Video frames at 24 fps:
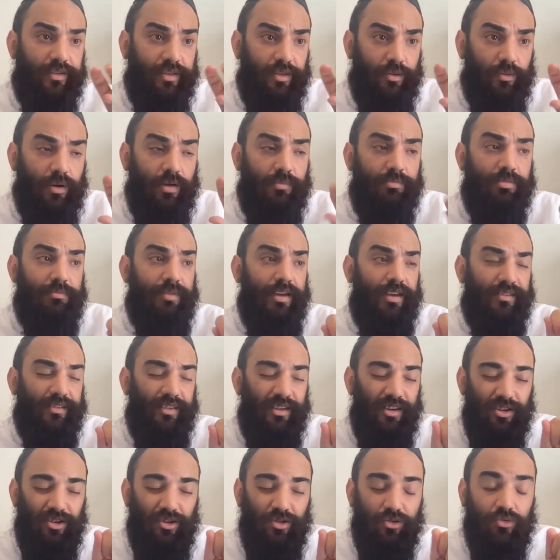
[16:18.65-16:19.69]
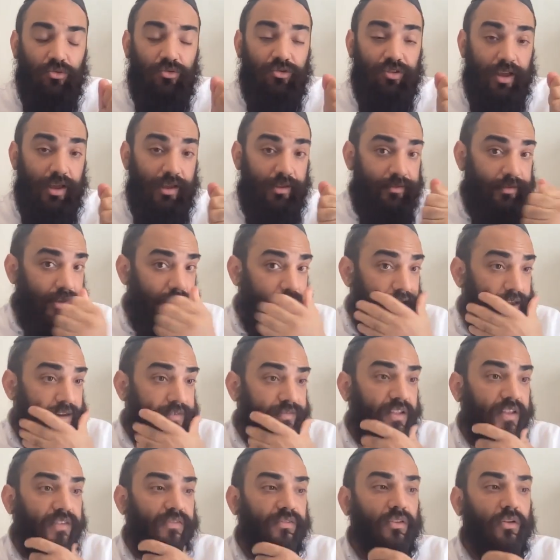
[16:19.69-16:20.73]
and the Rebbe makes a huge Asek out
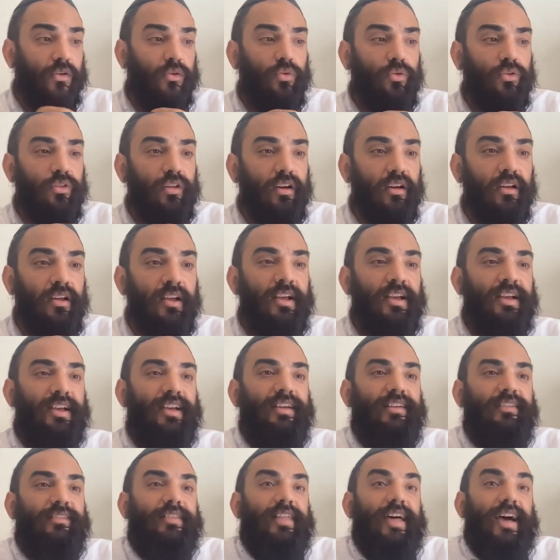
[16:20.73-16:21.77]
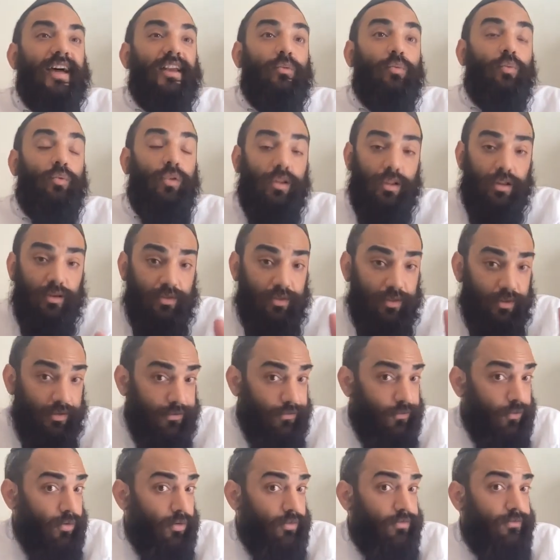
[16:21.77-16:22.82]
of this Nakuda is that really this
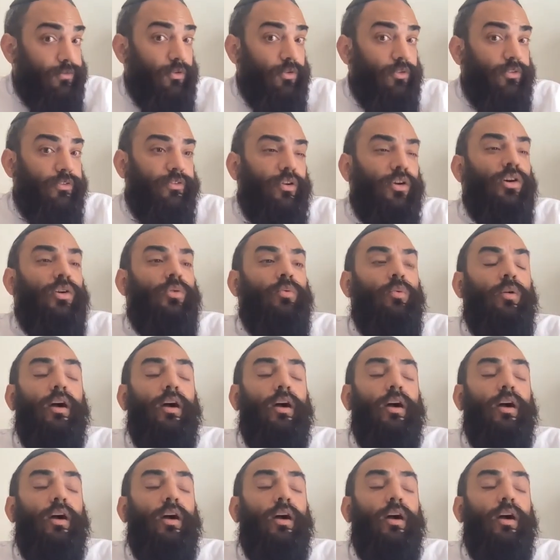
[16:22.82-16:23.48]
fourfold song,